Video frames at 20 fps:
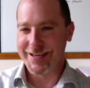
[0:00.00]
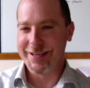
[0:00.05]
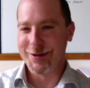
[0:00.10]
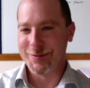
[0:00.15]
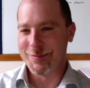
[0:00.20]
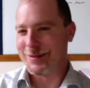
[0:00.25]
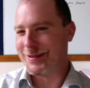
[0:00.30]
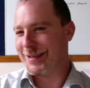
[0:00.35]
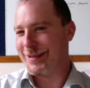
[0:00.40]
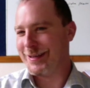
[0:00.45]
you
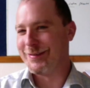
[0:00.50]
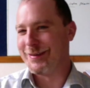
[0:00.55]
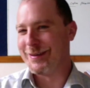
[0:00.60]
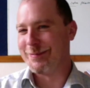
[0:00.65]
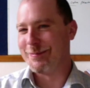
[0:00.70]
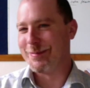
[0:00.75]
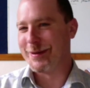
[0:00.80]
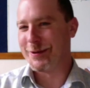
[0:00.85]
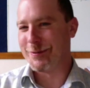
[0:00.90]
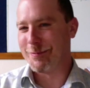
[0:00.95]
don't believe
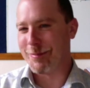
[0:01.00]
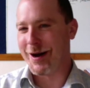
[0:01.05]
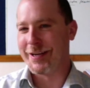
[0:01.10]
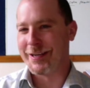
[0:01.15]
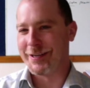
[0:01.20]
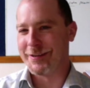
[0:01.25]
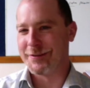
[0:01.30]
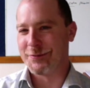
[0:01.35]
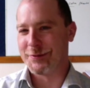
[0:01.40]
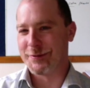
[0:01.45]
it, but your
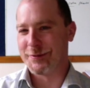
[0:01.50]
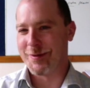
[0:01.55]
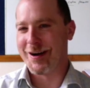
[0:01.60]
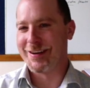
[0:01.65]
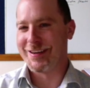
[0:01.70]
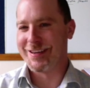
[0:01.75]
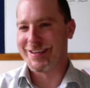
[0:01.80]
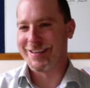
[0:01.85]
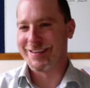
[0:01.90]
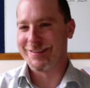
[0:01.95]
body is
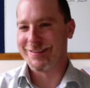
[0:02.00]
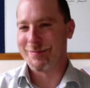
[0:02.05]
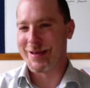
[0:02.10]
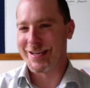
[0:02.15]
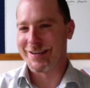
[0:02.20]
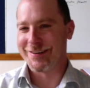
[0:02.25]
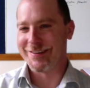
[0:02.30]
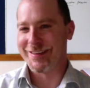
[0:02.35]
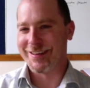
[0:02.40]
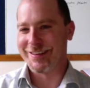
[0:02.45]
responding in a
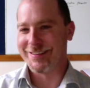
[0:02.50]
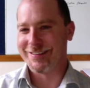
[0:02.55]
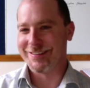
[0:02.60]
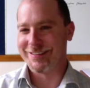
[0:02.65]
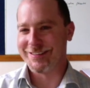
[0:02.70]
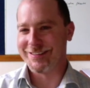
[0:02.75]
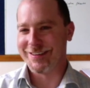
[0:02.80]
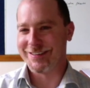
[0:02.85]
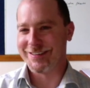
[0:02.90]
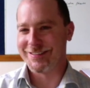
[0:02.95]
manner that
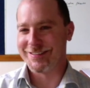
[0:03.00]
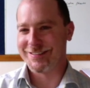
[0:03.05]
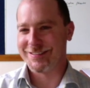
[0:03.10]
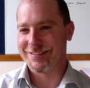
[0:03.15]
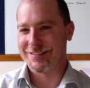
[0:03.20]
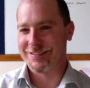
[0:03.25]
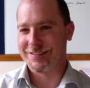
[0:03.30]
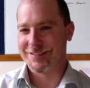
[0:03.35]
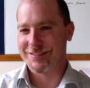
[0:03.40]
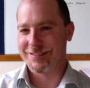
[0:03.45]

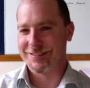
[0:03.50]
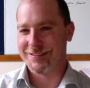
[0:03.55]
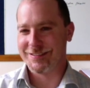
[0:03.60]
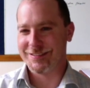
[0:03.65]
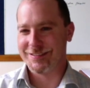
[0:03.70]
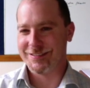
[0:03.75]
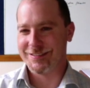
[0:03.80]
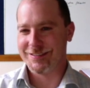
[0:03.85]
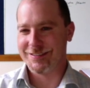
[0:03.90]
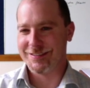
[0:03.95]
suggests
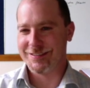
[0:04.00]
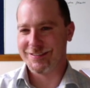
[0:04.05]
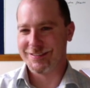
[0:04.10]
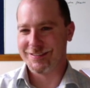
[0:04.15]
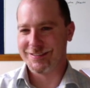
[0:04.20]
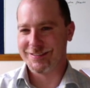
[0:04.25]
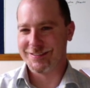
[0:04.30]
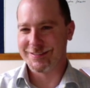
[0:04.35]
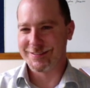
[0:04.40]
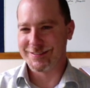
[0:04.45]

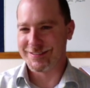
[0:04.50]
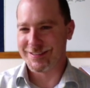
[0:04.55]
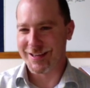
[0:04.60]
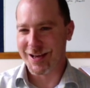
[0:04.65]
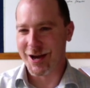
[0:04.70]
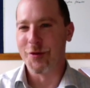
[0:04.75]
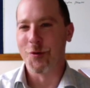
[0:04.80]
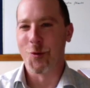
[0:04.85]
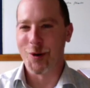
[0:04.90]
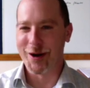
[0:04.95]

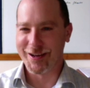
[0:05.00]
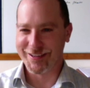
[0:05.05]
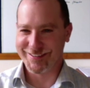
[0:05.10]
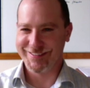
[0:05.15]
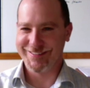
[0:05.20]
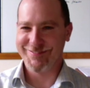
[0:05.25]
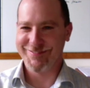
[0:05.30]
otherwise.